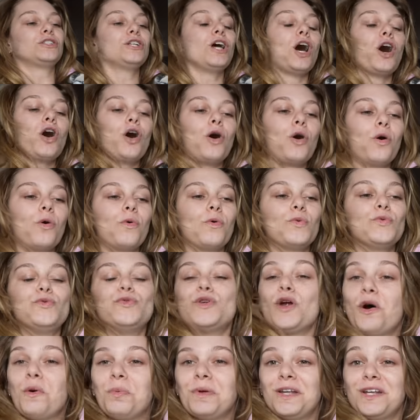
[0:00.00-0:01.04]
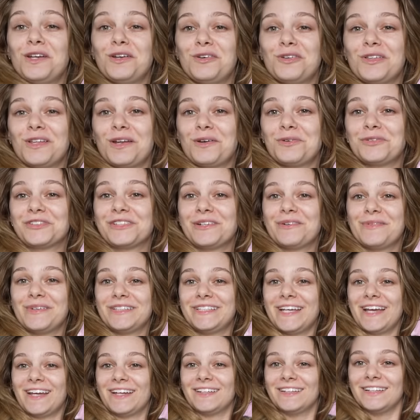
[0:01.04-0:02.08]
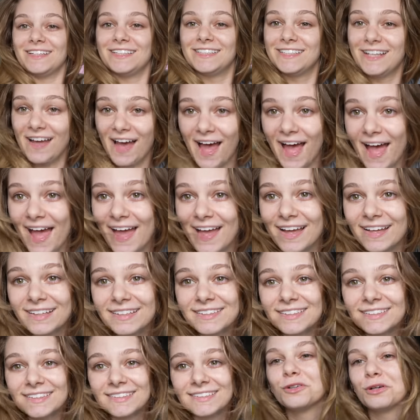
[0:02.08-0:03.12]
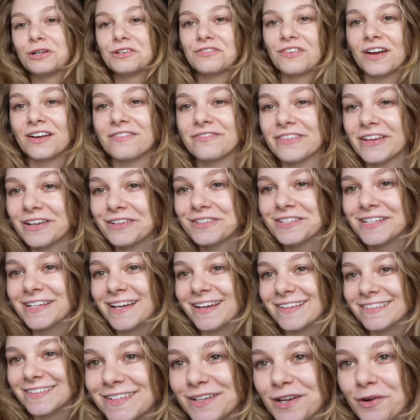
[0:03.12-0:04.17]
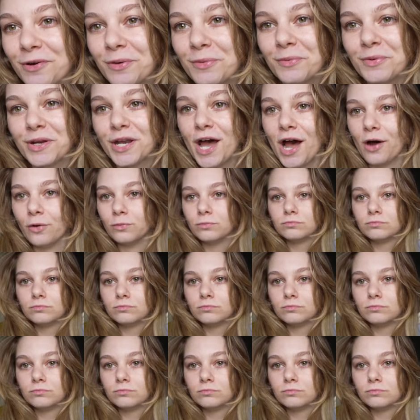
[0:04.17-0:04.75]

So nobody knew that I was gonna be taking the test. So if I failed again, then no one would know.